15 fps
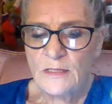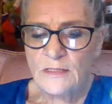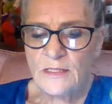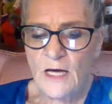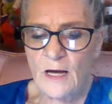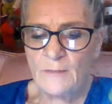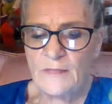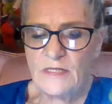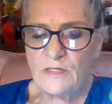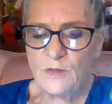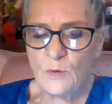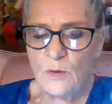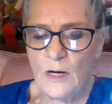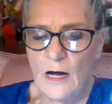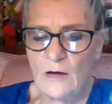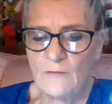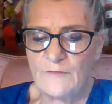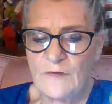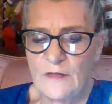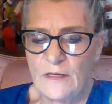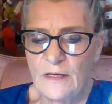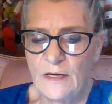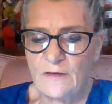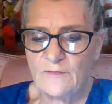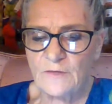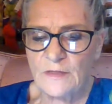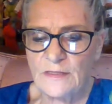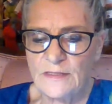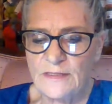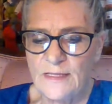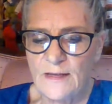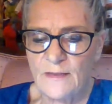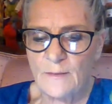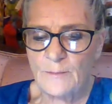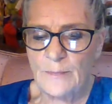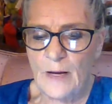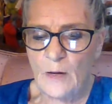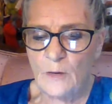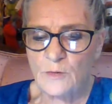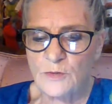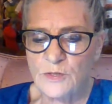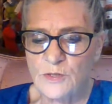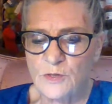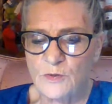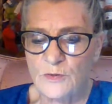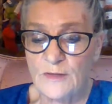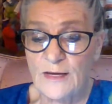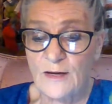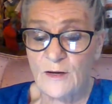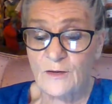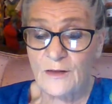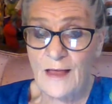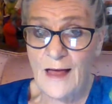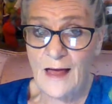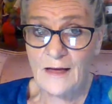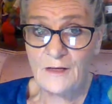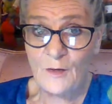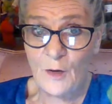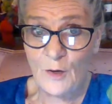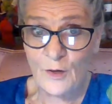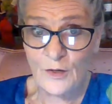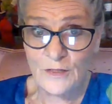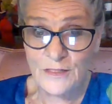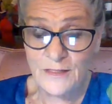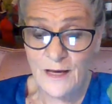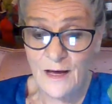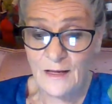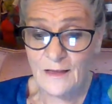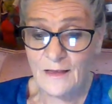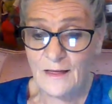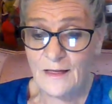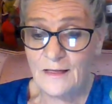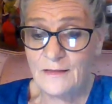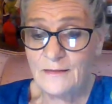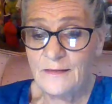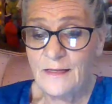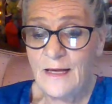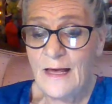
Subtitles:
Tommy tore off the coverings and the bolster, there lying horizontally.